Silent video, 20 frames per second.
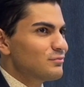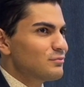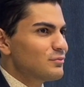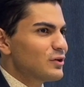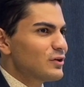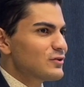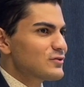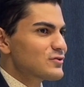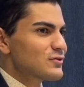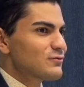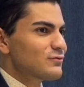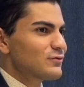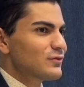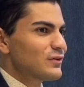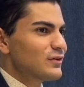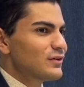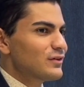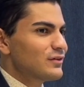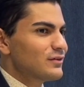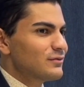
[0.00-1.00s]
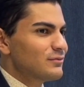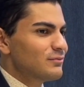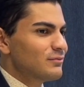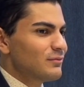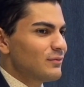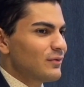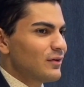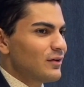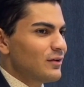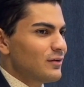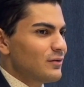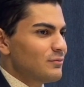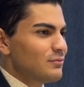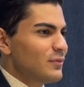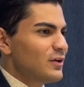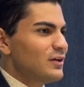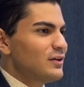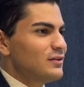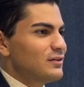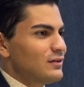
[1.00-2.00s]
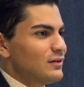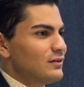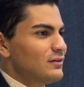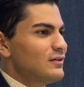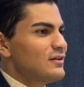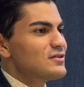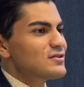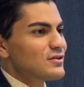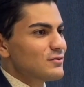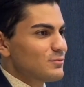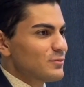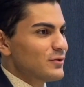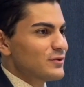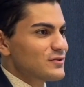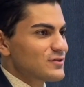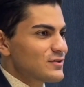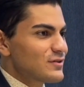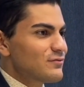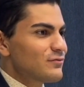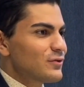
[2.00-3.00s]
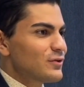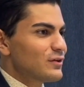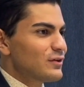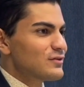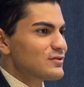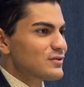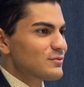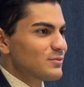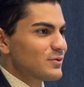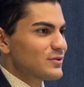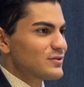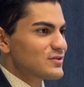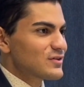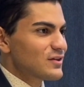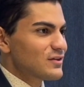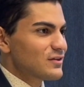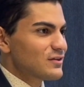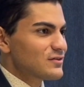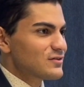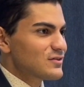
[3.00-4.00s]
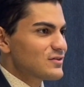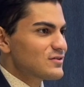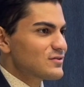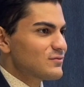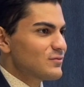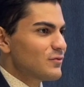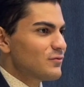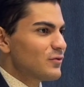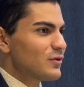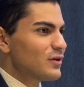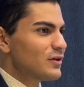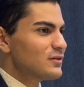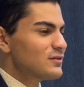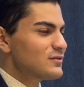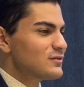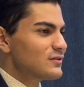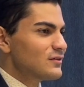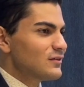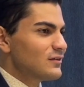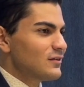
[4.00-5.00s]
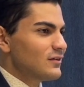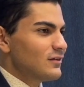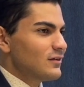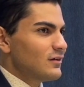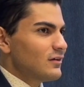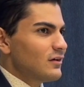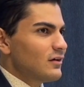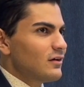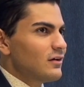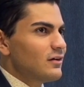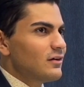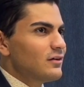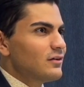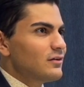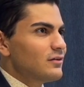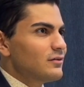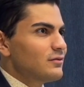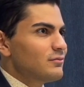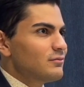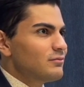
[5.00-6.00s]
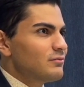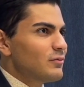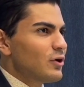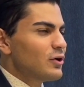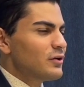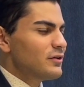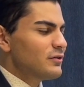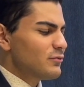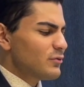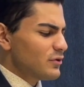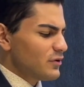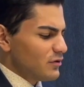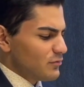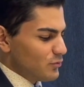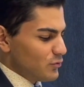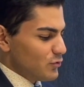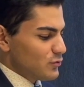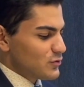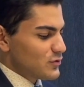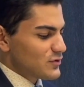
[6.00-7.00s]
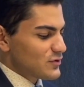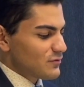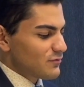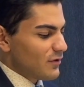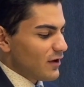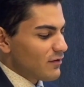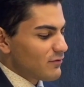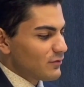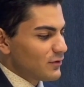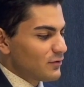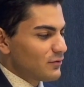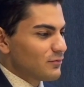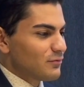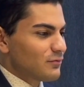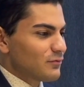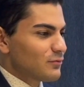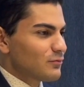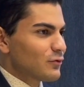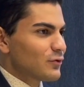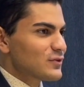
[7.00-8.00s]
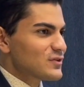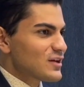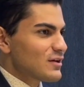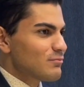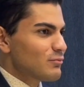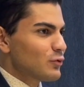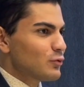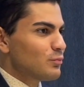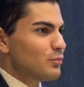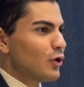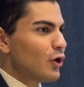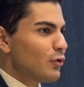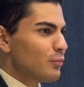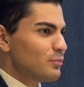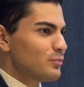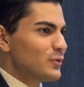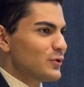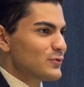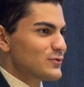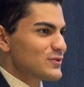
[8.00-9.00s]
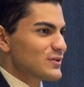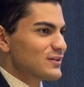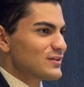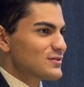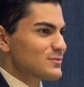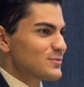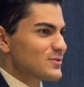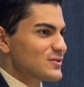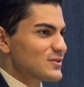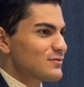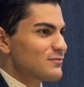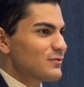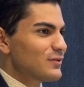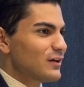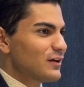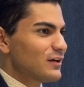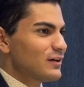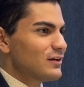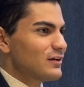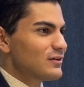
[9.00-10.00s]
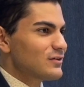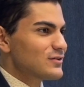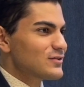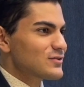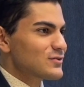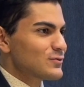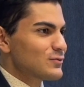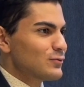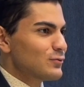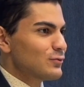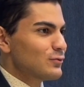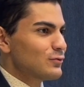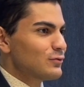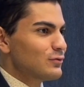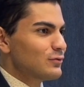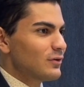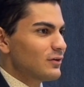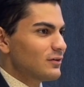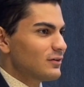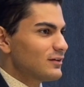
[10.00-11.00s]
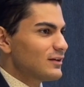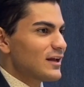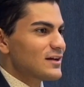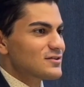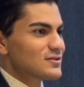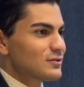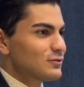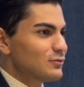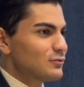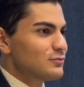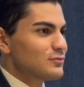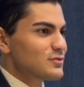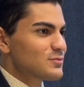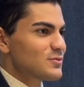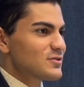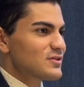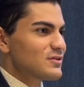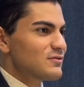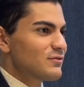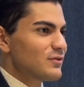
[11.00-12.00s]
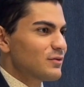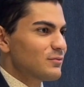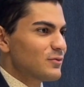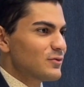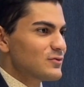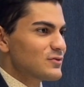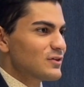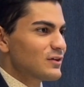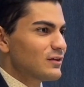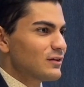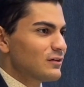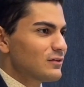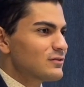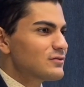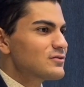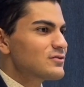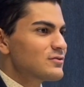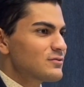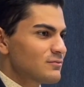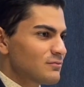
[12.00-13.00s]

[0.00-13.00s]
because of the many disciplines, different disciplines that exist within it. Are there any approaches of having, for example, pop music specific AIs or classical specific music AIs?